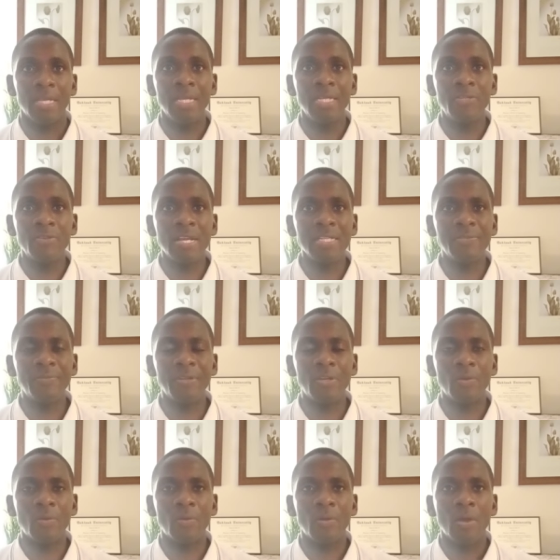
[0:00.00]
In today's
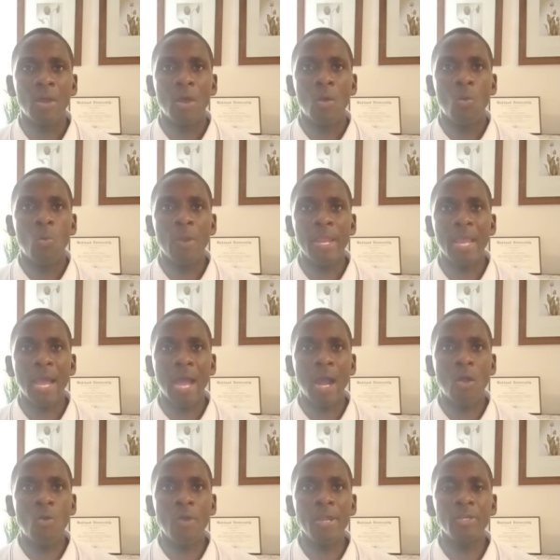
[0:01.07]
video, we
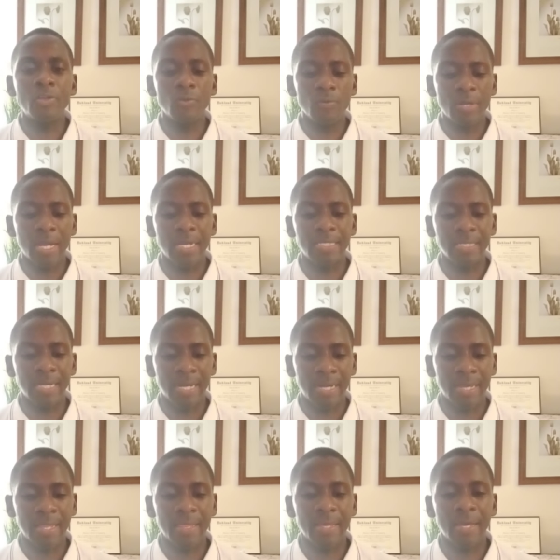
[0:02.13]
are going to look at
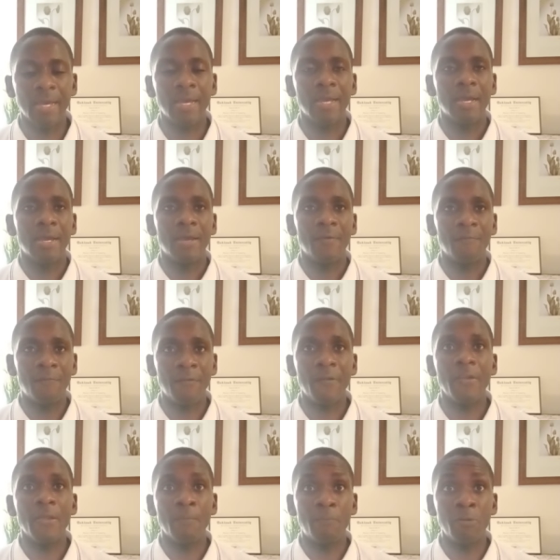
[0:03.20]
another
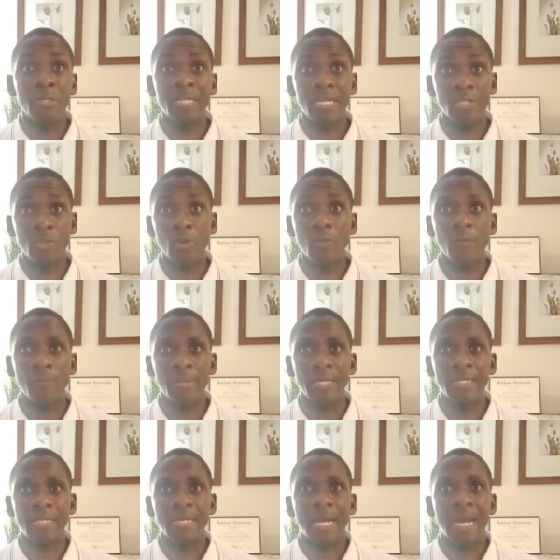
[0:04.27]
very important document,